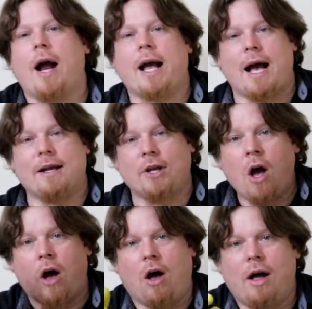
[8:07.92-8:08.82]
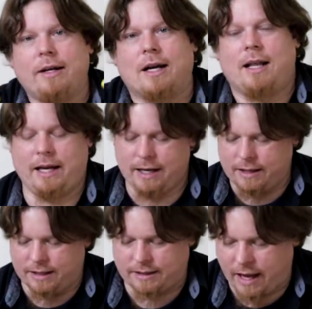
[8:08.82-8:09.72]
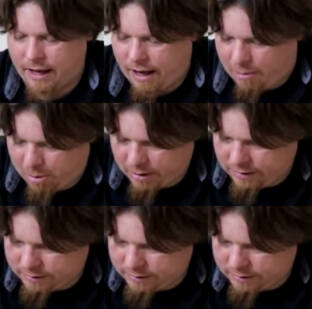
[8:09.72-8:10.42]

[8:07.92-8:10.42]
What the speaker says: alright guys, on to cleaning this thing up.